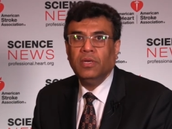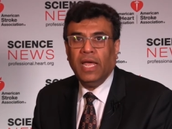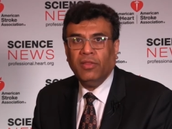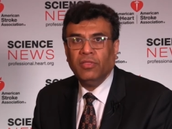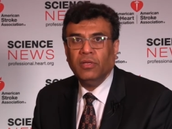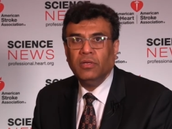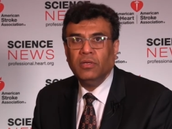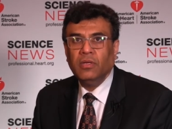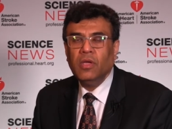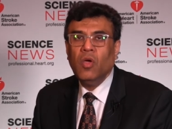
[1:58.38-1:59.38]
death,
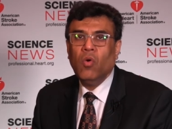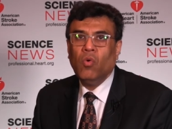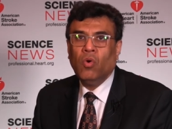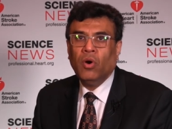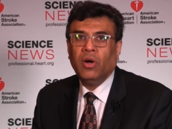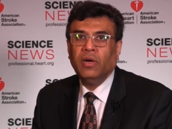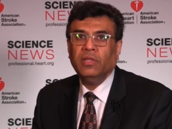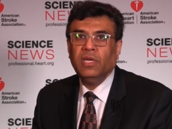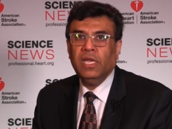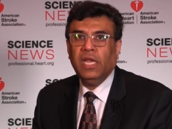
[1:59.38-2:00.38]
or
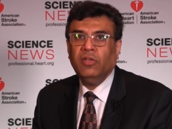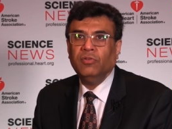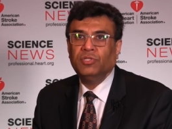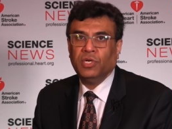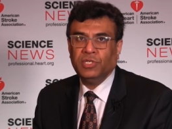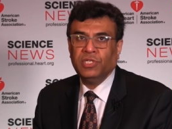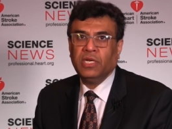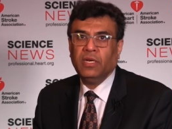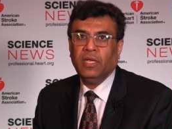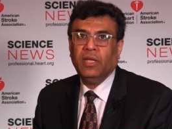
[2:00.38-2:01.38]
the need to
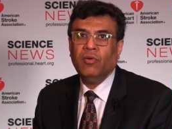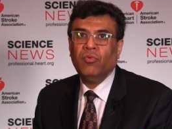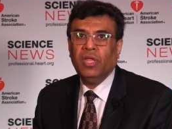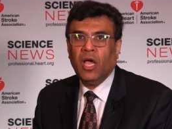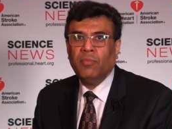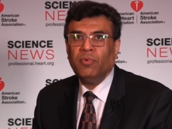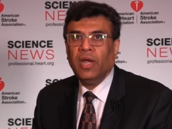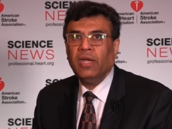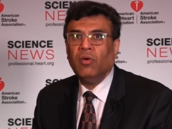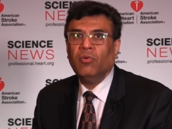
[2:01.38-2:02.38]
surgically
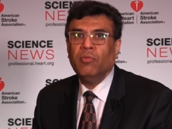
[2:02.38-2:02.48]
reoperate or